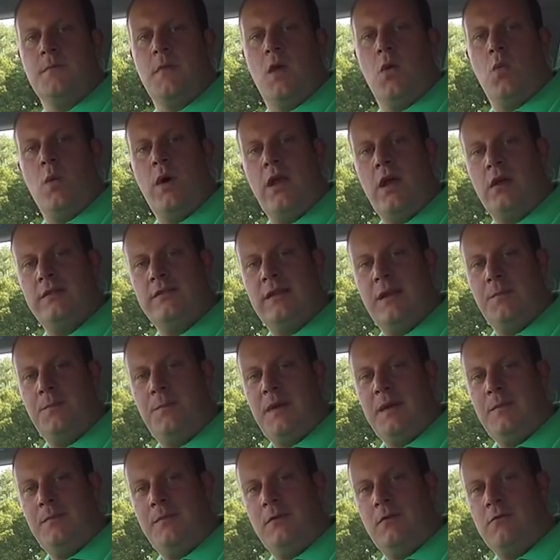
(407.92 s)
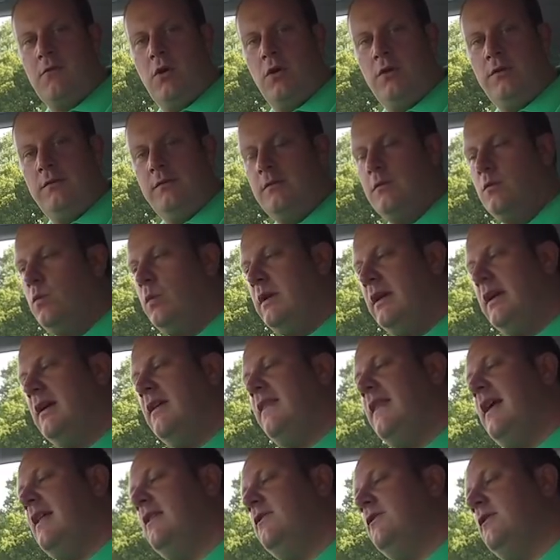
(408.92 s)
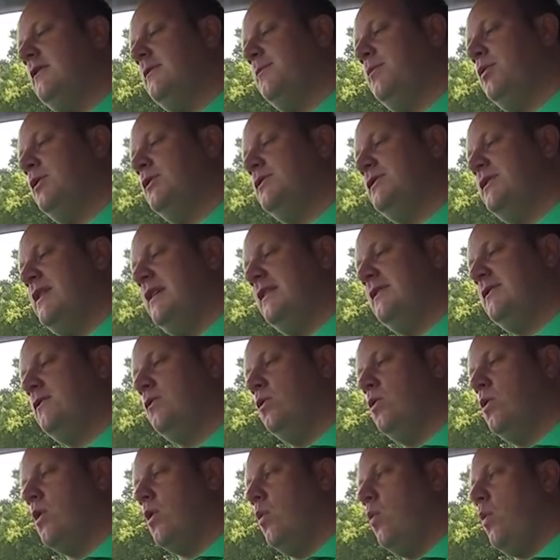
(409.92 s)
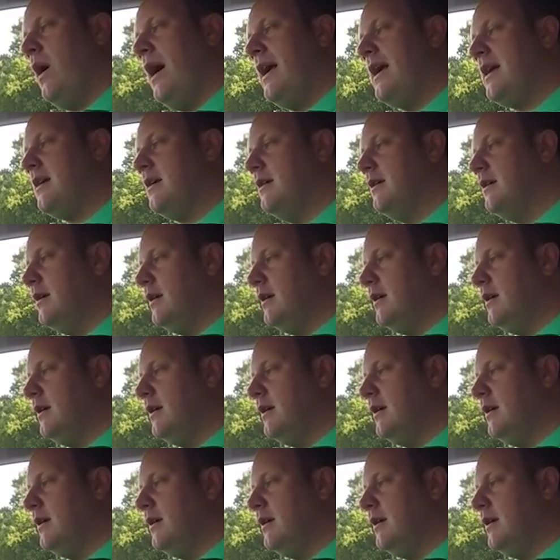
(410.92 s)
When our dip beams are on, we can then just push this stalk away.